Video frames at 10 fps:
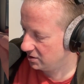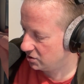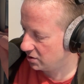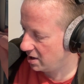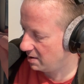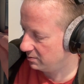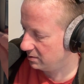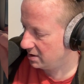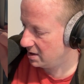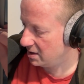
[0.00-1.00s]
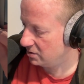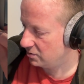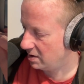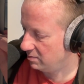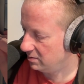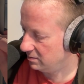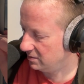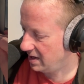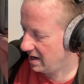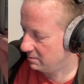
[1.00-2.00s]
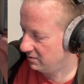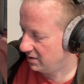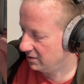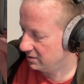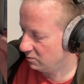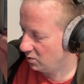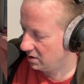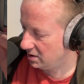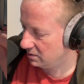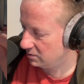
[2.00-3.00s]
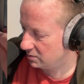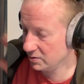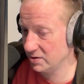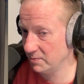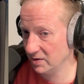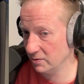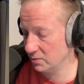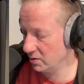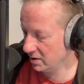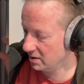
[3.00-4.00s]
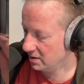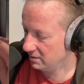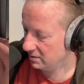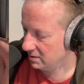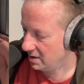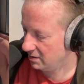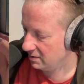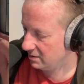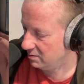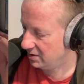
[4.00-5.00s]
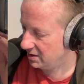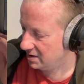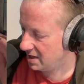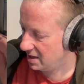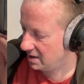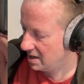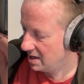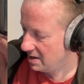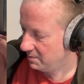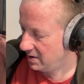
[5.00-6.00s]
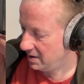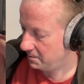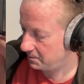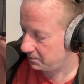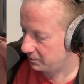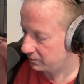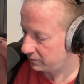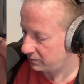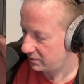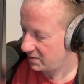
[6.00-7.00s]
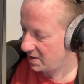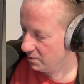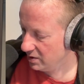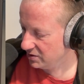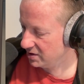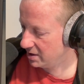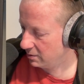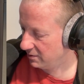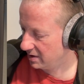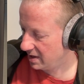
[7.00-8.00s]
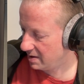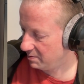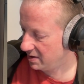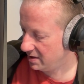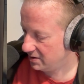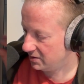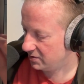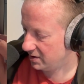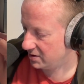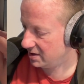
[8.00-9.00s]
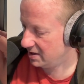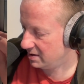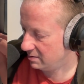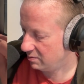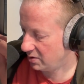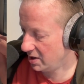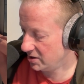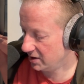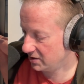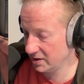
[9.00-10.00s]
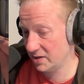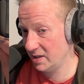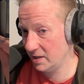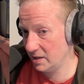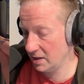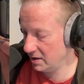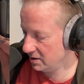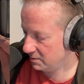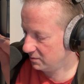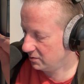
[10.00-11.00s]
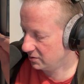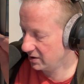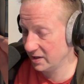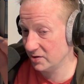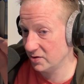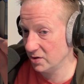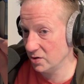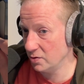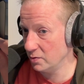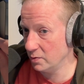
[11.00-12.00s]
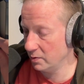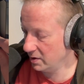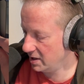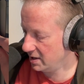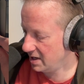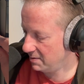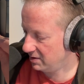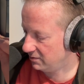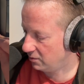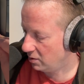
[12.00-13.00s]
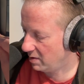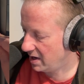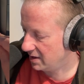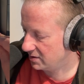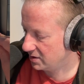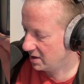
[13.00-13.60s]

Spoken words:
drop and drum lab volume 1, which was something I was working on, not completed yet, but we can see here we've got a P16 project 16. This looks like it's the new naming format,